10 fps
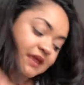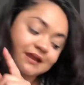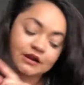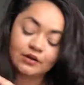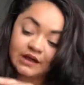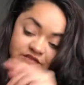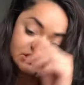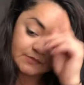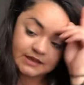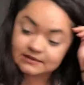And I don't have to
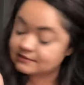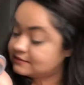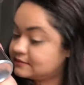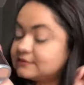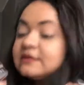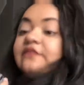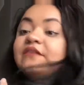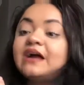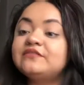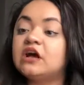spend
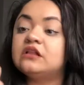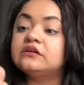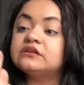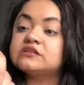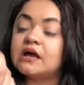$5